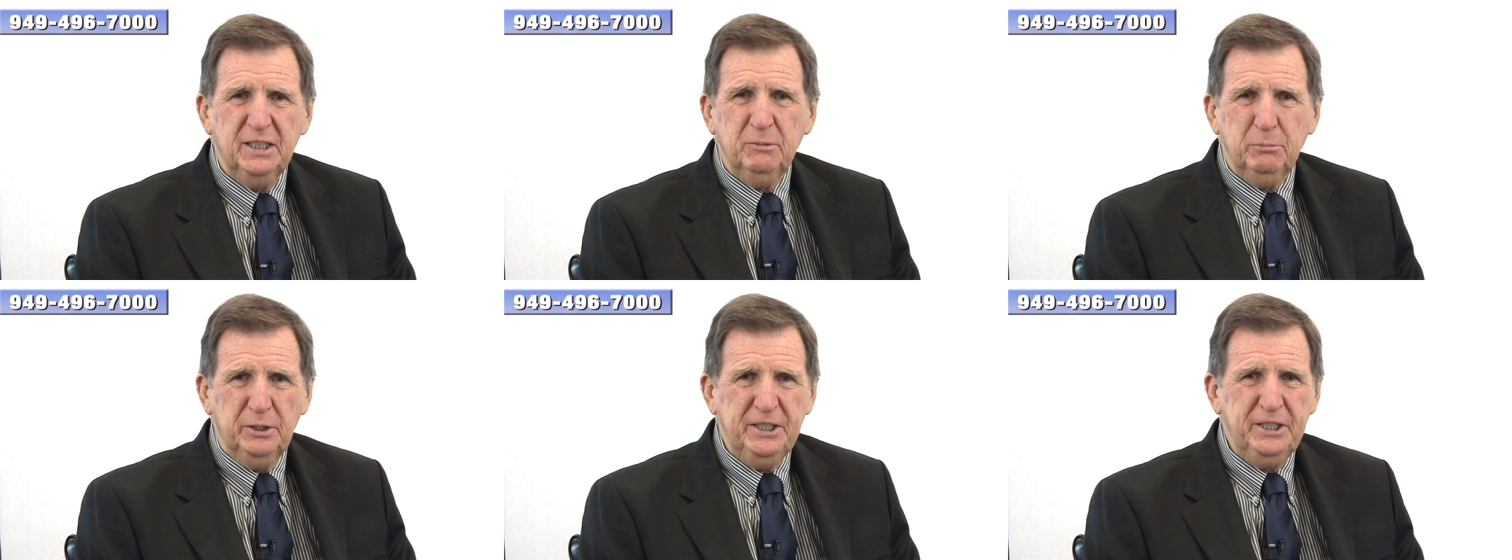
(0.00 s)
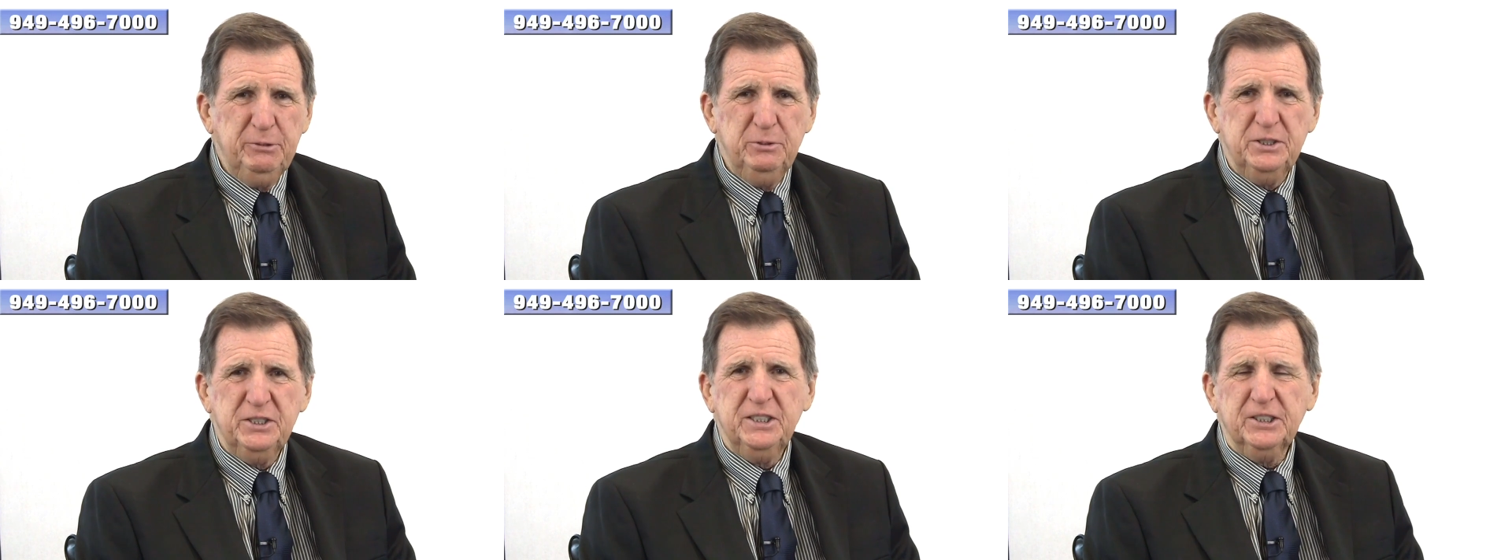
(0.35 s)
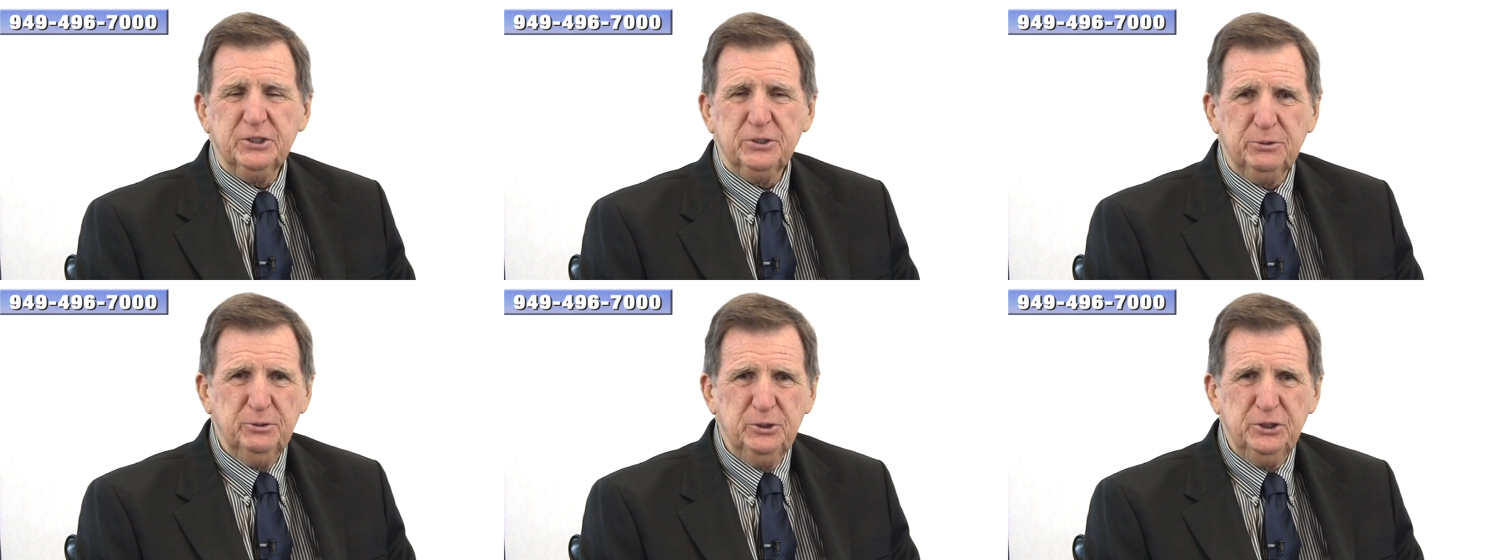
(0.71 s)
but he was in
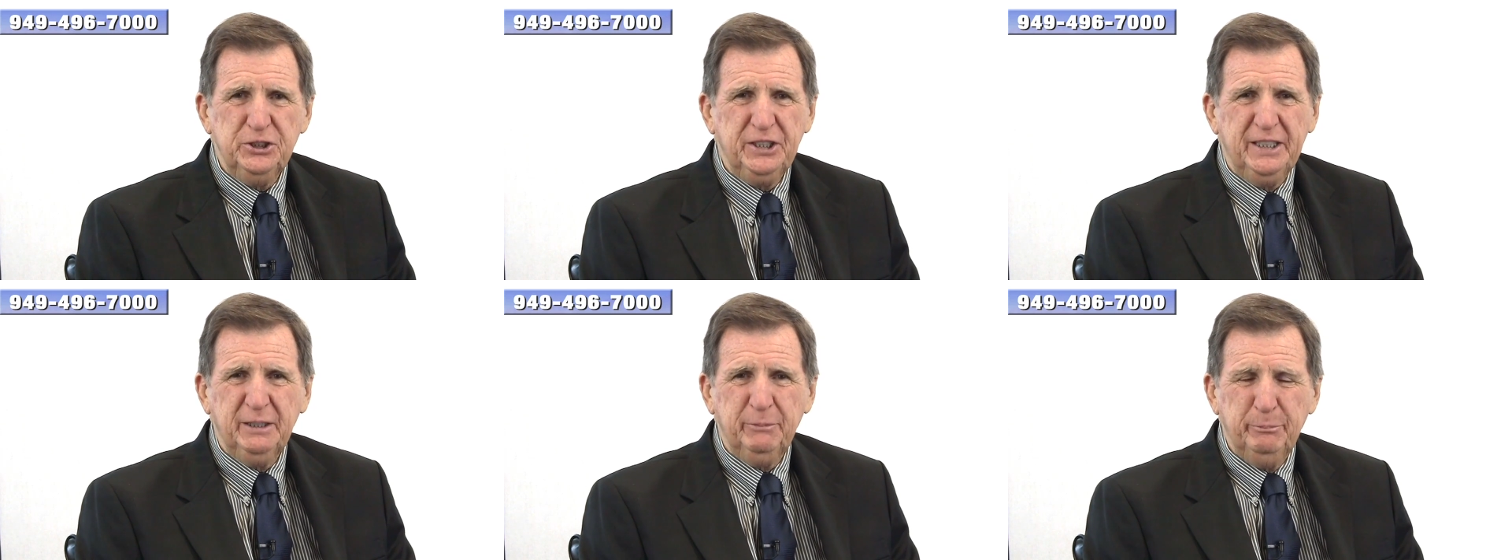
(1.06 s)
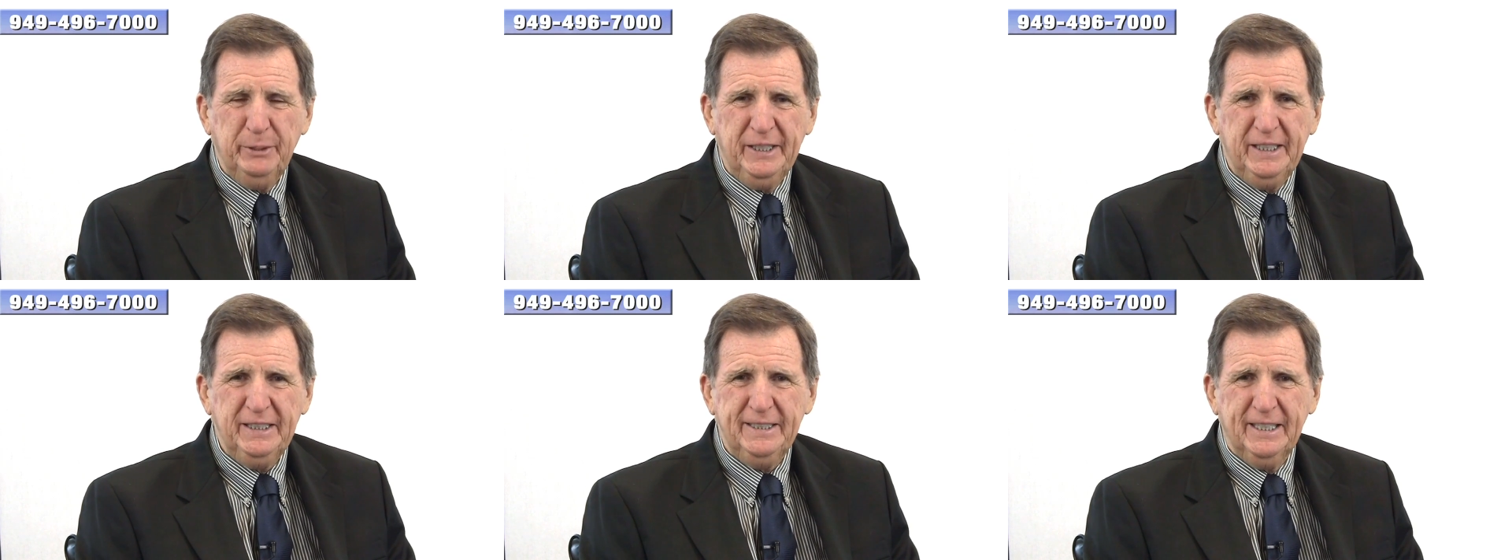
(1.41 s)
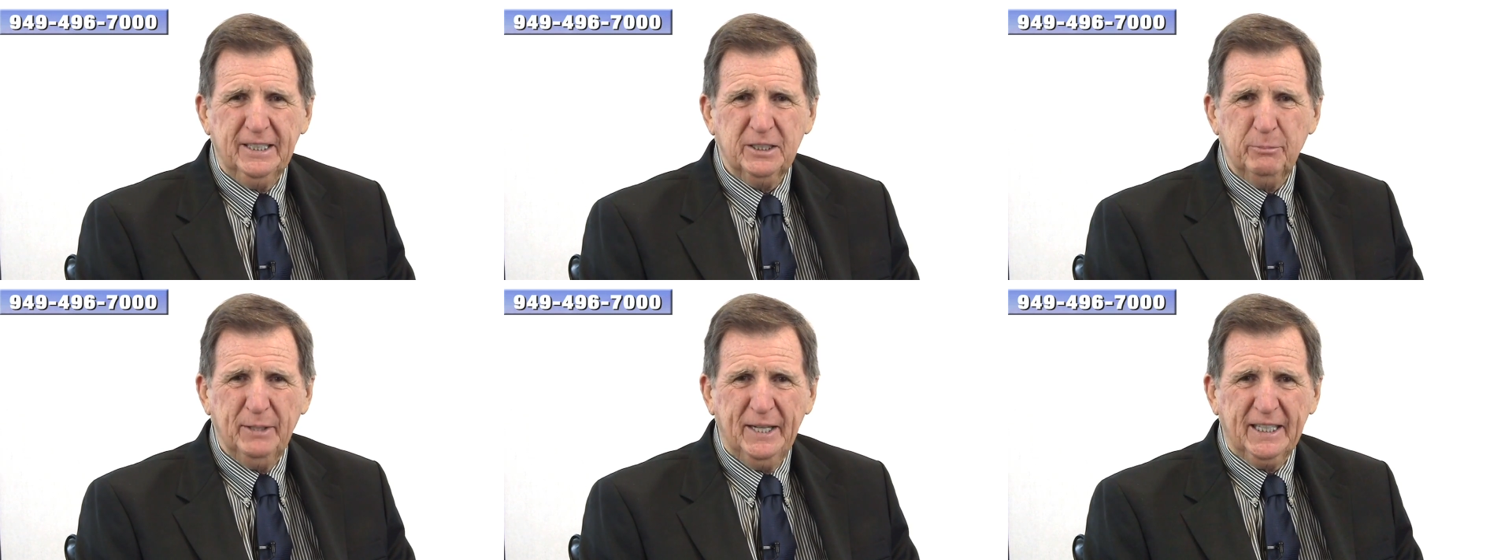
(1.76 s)
excruciating pain
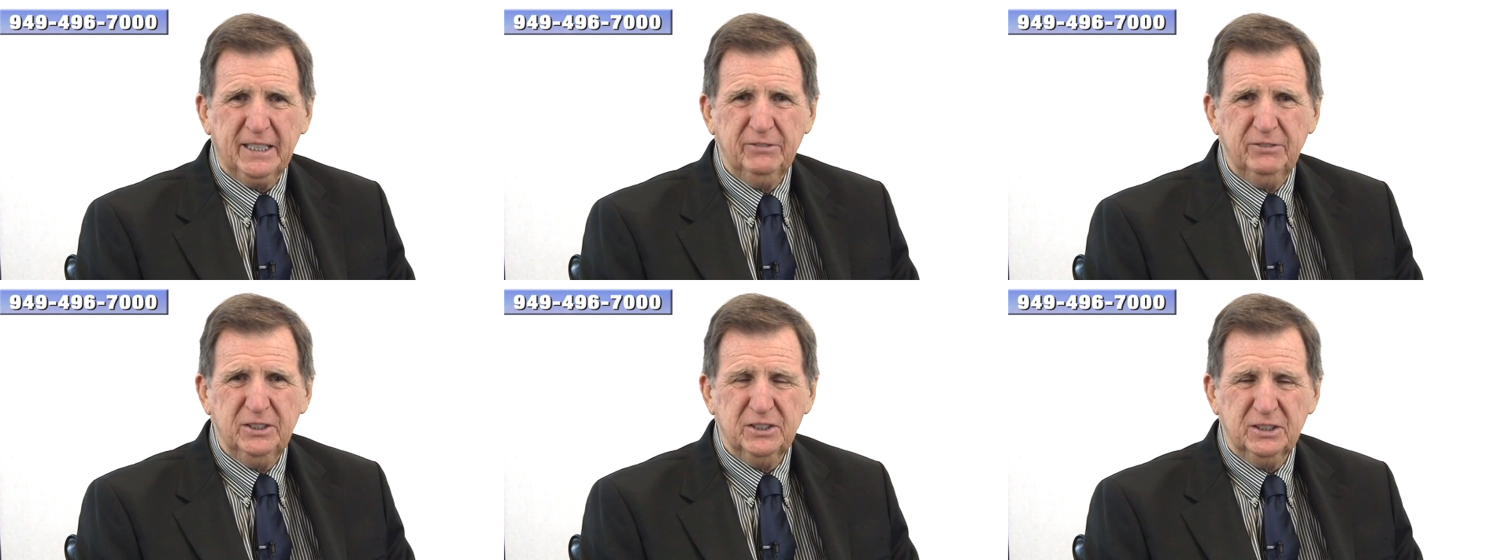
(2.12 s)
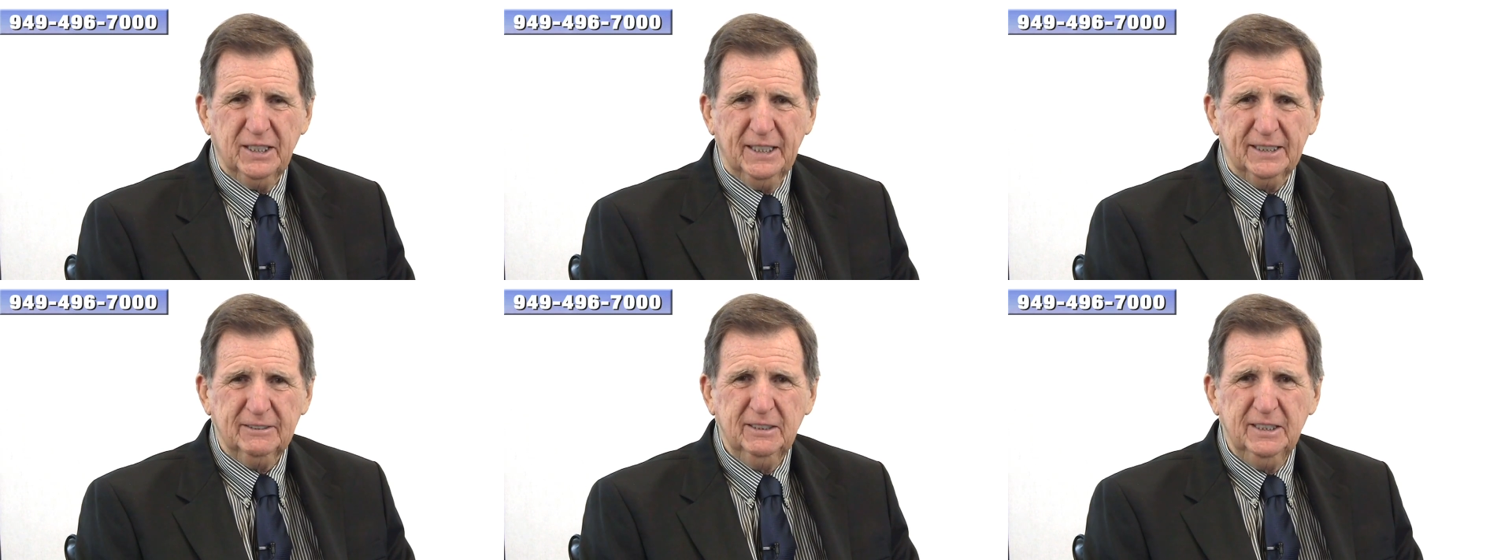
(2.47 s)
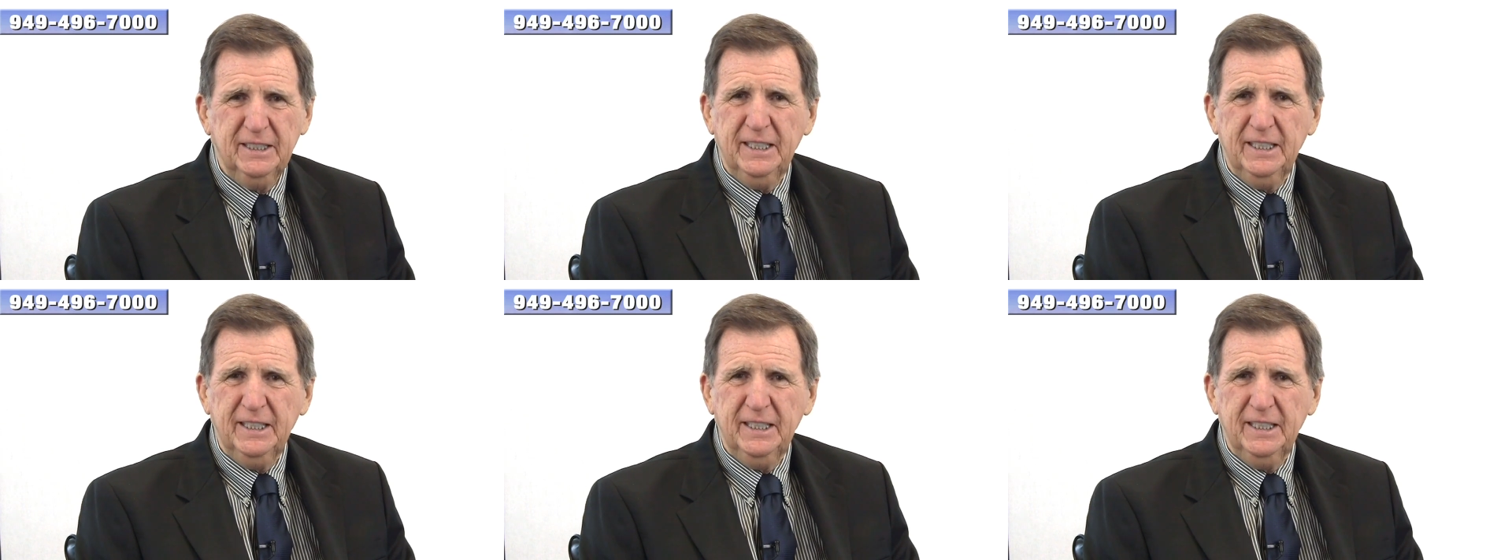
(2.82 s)
down the back of his leg.